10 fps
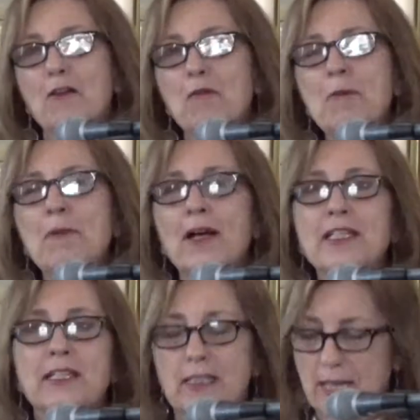
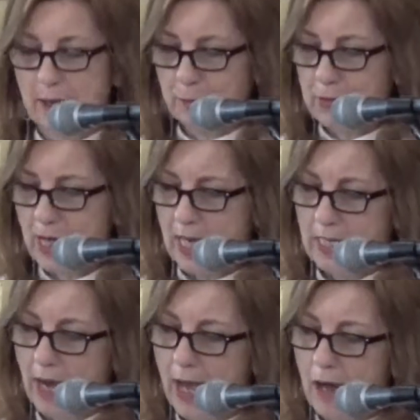reminded and
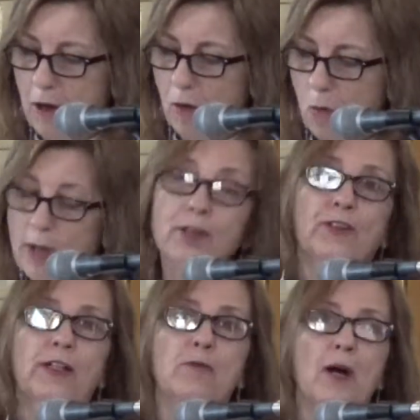prayed how
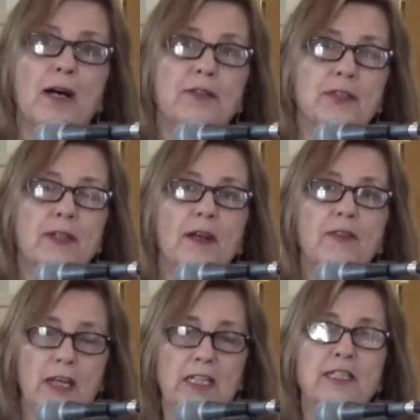wonderful it was
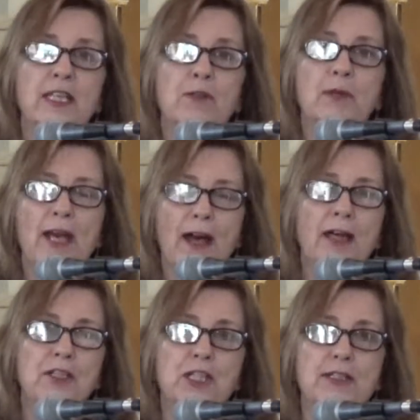that indeed we
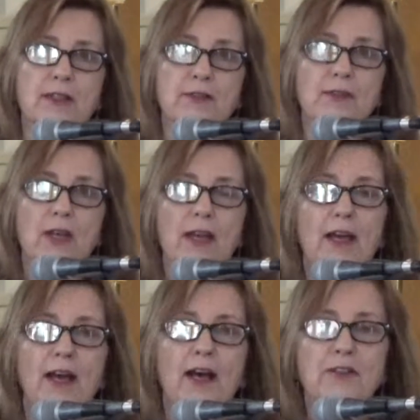had Jesus
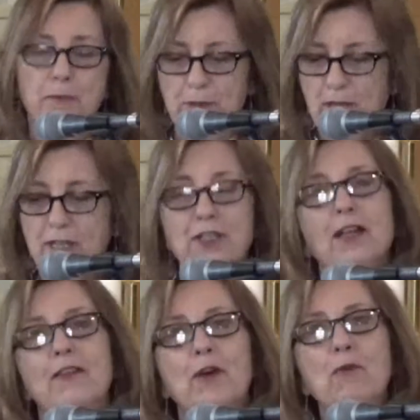as a bridge
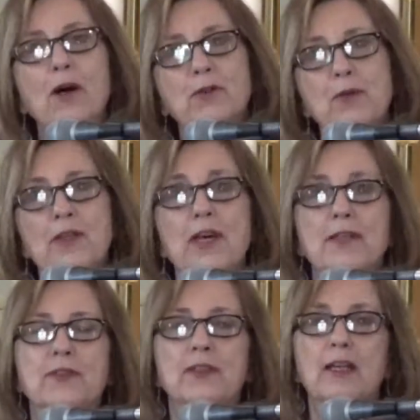that walked with
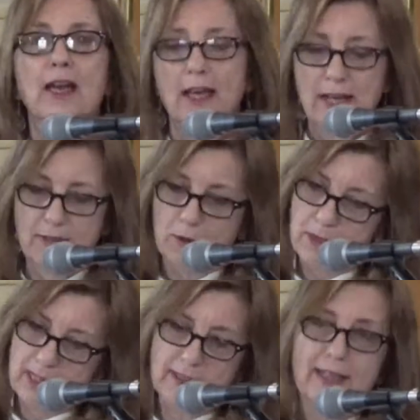us. And as our
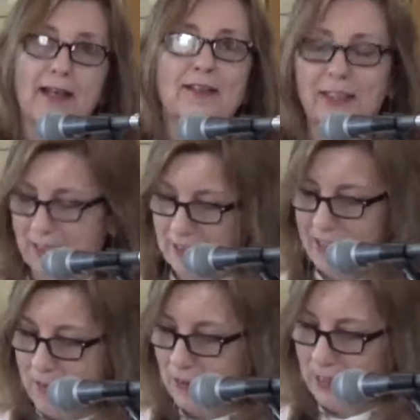reading says,
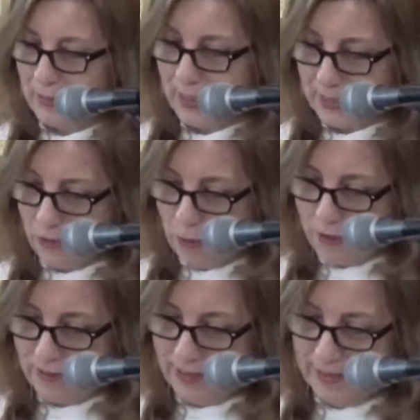never leaves us
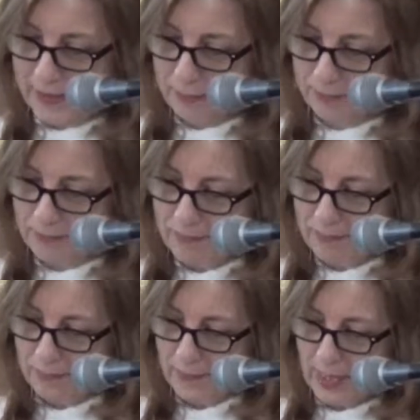orphans.
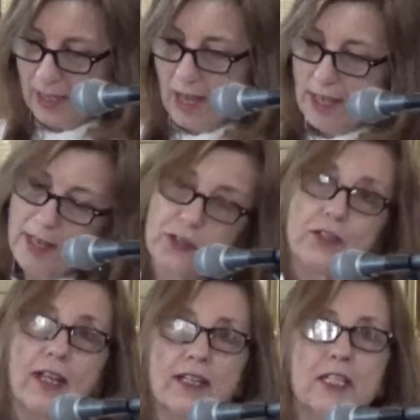
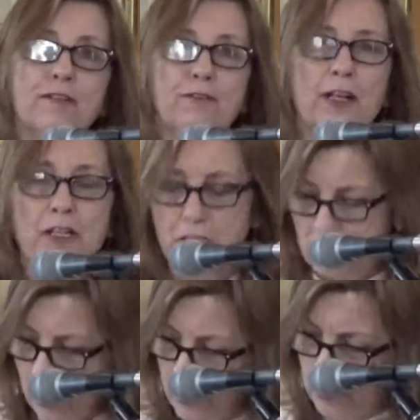Yesterday, a dear friend
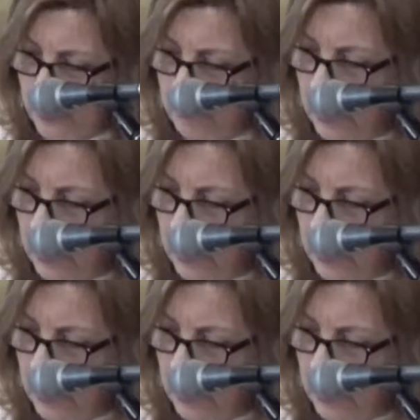shared with